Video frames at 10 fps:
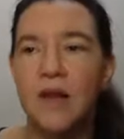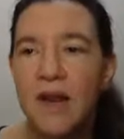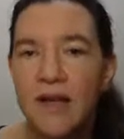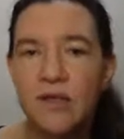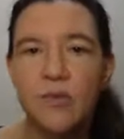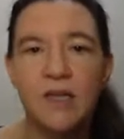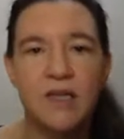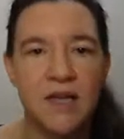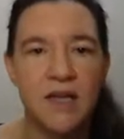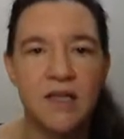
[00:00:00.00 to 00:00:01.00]
less
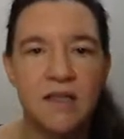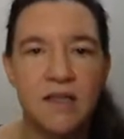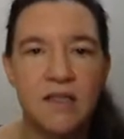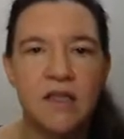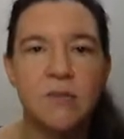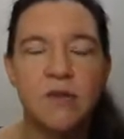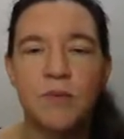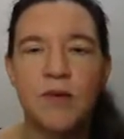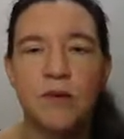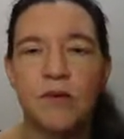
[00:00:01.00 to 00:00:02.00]
well-studied systems
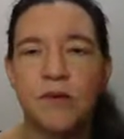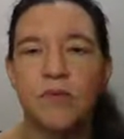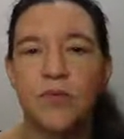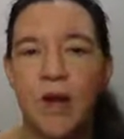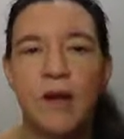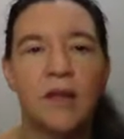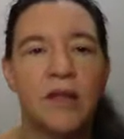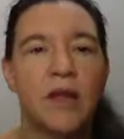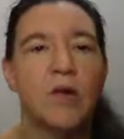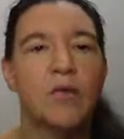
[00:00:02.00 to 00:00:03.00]
because, well,
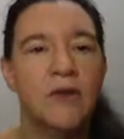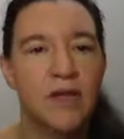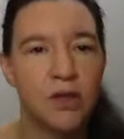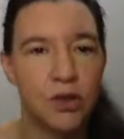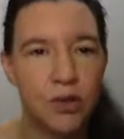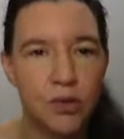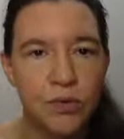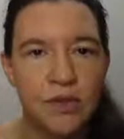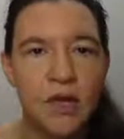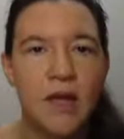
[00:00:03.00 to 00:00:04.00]
they're convenient to
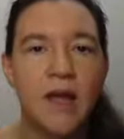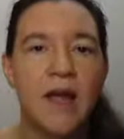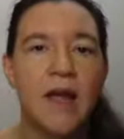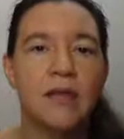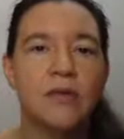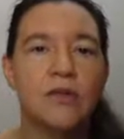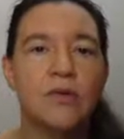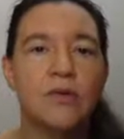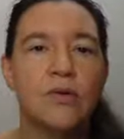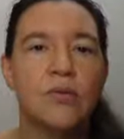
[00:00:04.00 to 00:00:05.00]
use. And
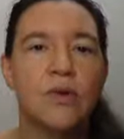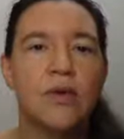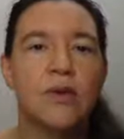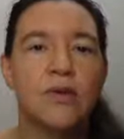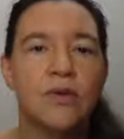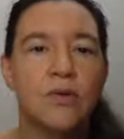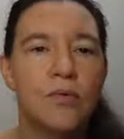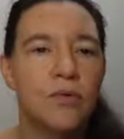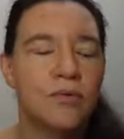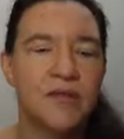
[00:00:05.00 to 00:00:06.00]
so
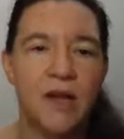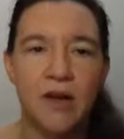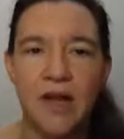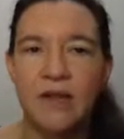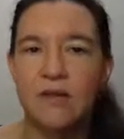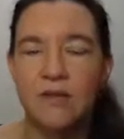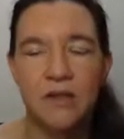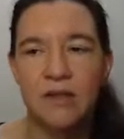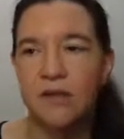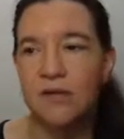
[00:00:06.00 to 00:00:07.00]
you say, okay,
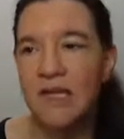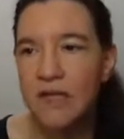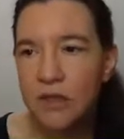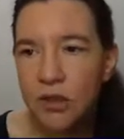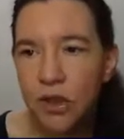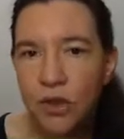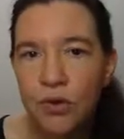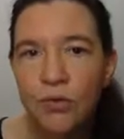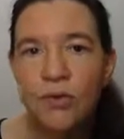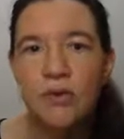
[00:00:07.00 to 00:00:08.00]
it's easy to
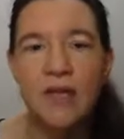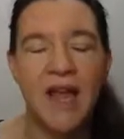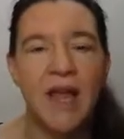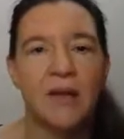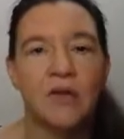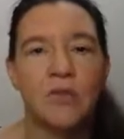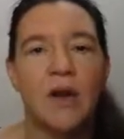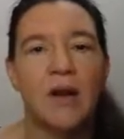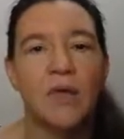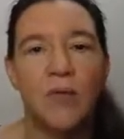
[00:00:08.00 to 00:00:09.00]
use and,
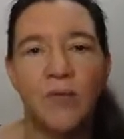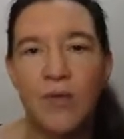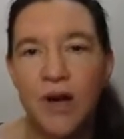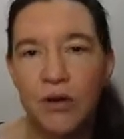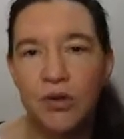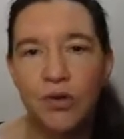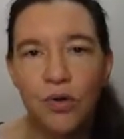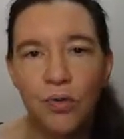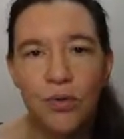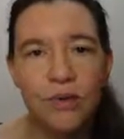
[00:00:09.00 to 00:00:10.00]
well, we're not
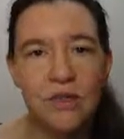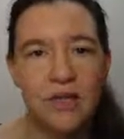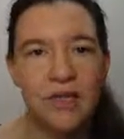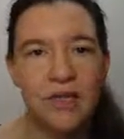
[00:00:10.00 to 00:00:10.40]
doing worse than